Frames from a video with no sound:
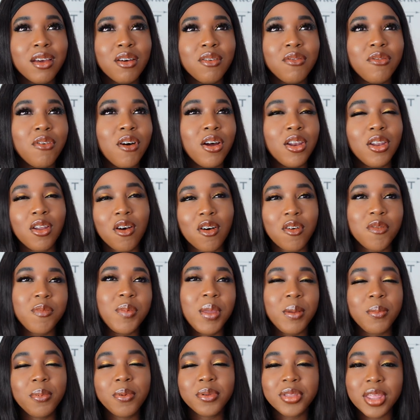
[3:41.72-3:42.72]
for a lot of
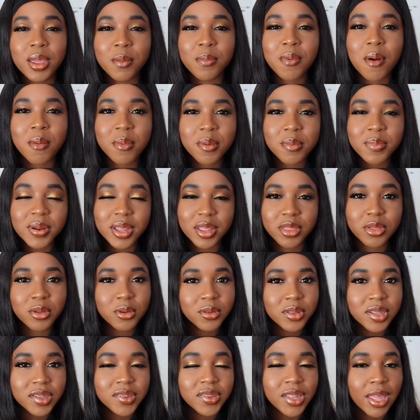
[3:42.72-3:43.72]
people, they probably
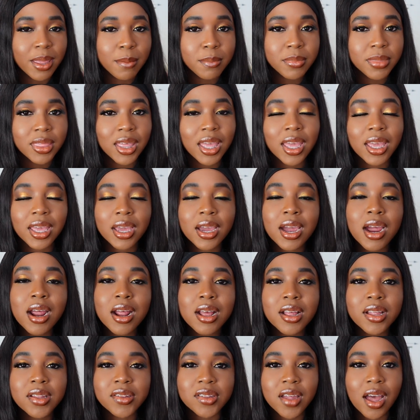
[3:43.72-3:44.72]
thought the same thing.
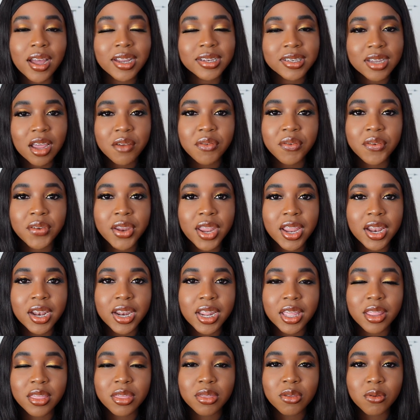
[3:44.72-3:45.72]
So I
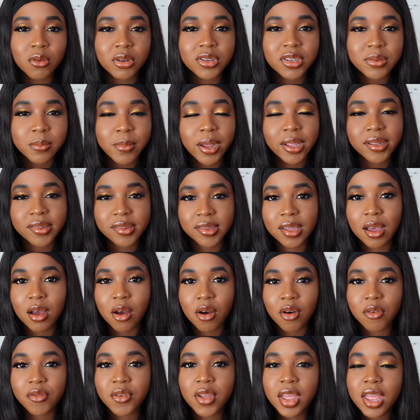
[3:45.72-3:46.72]
definitely thought to
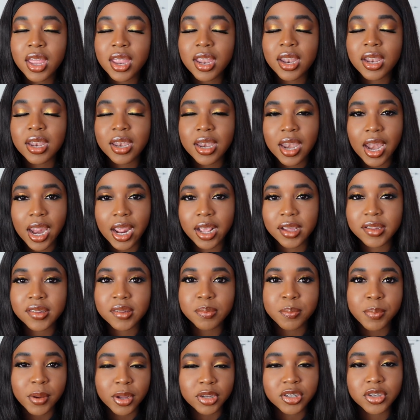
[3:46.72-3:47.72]
myself,
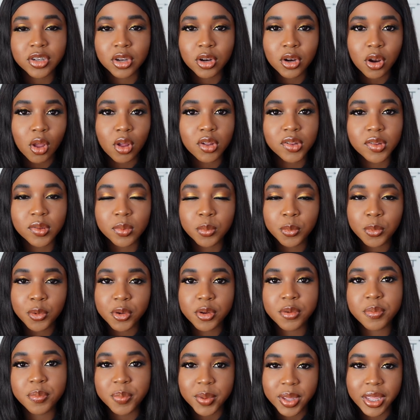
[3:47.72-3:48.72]
NYX Butter Gloss
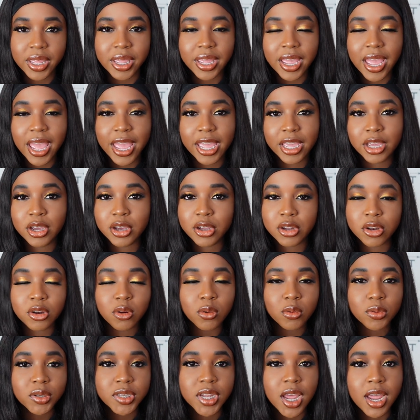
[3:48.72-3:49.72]
would be a good
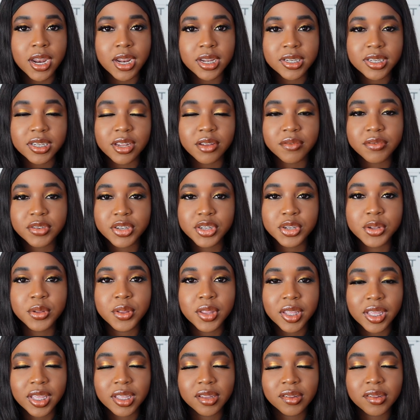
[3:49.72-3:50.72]
alternative to
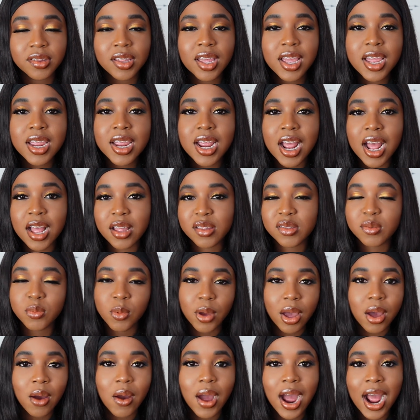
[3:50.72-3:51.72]
these as
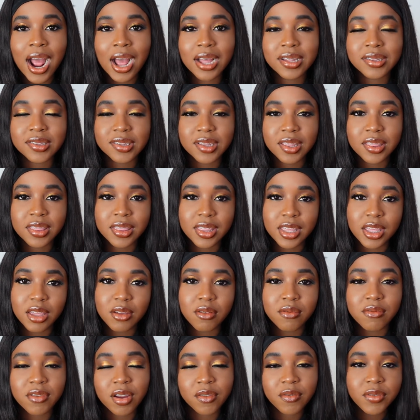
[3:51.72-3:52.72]
well as
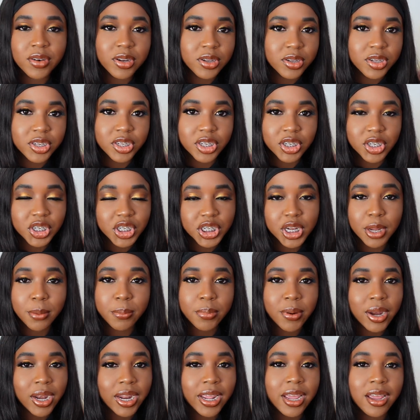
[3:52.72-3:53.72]
the Revolution Sheer
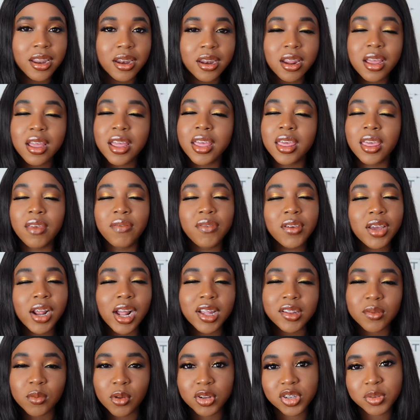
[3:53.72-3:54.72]
Brilliant. If you
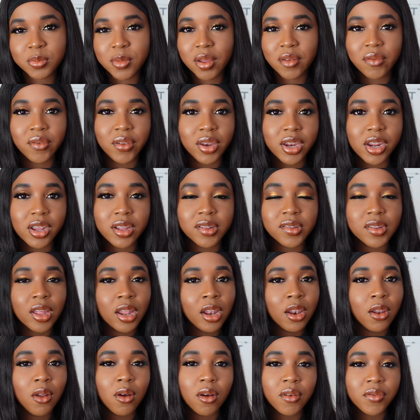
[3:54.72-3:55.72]
guys watch my videos, a
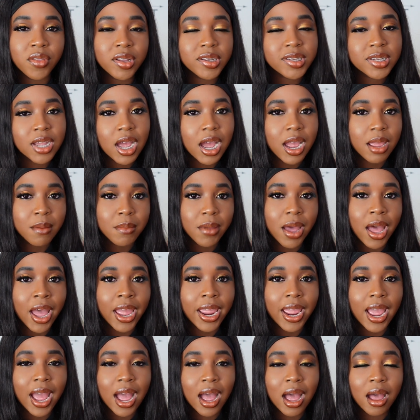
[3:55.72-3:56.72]
lot of the time
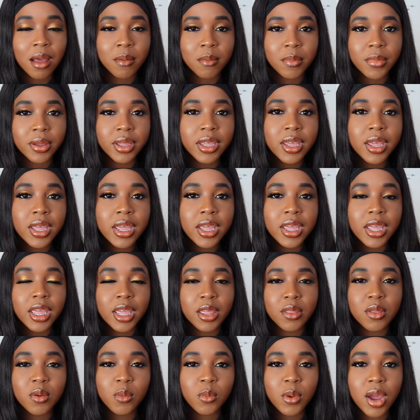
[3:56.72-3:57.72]
I am
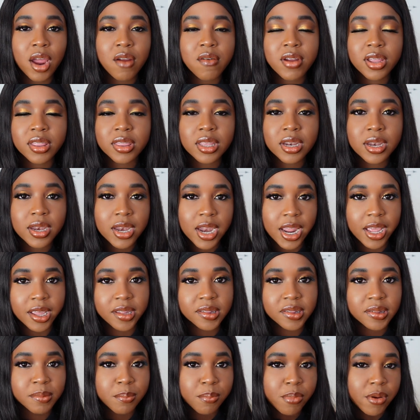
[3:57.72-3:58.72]
either wearing the
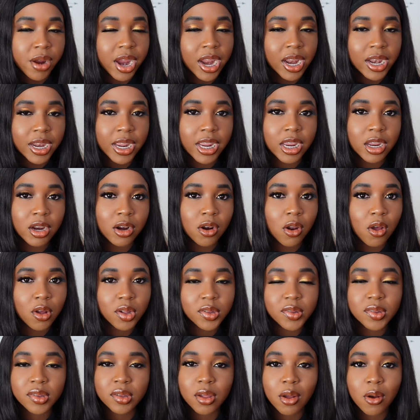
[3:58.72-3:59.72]
NYX Praline
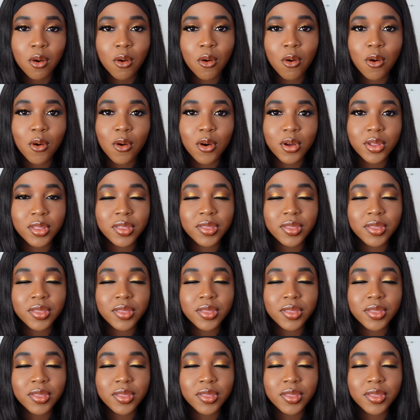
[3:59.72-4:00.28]
Gloss or